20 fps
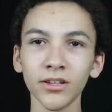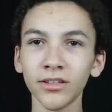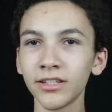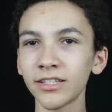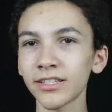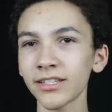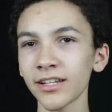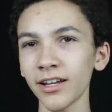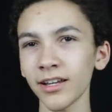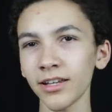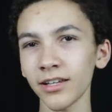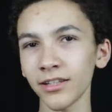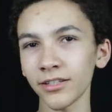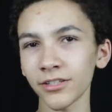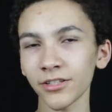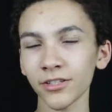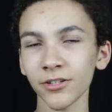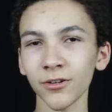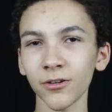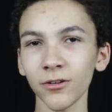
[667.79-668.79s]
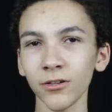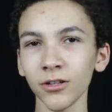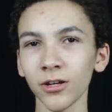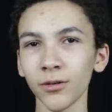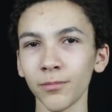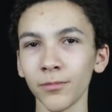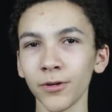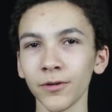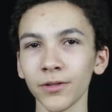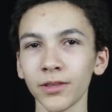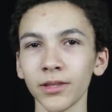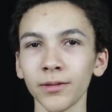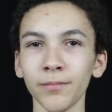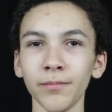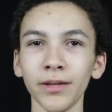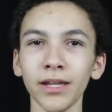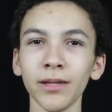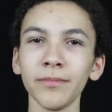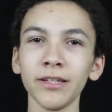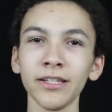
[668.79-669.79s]
This guy and this girl are both
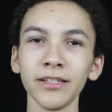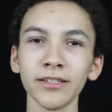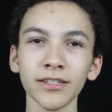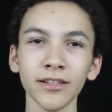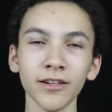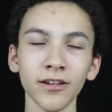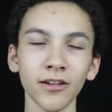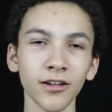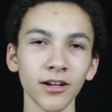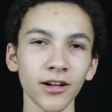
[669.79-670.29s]
babies.